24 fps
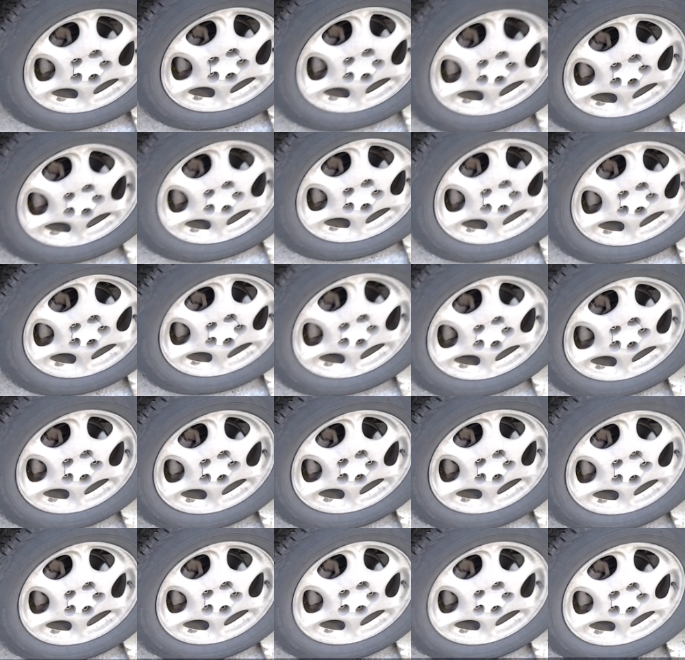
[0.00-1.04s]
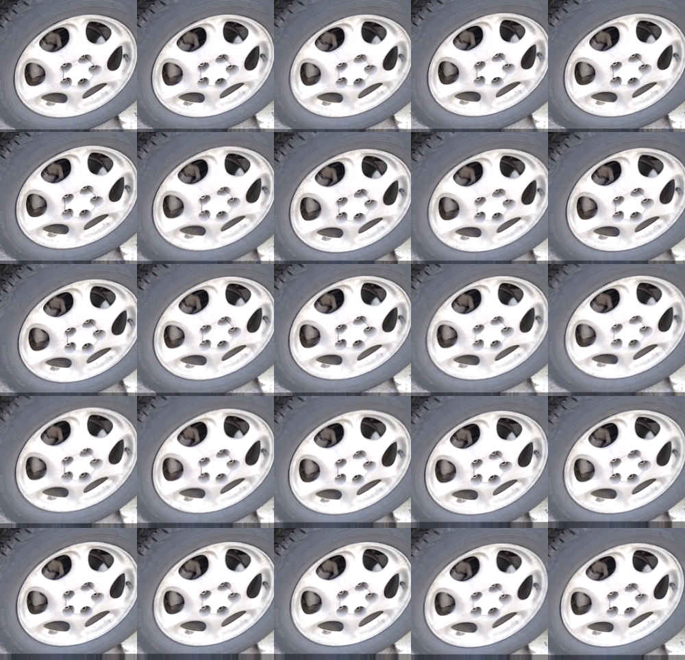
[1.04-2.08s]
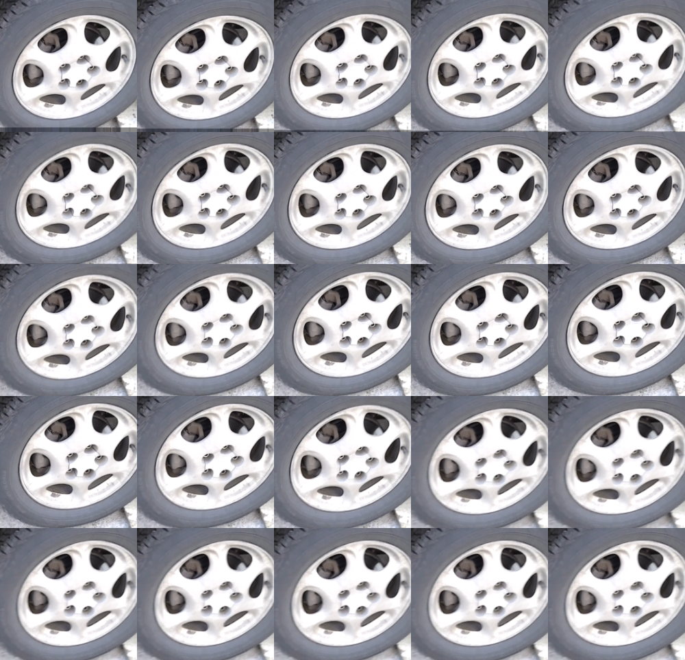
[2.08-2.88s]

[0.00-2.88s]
I did the passenger side and the passenger side ball joint.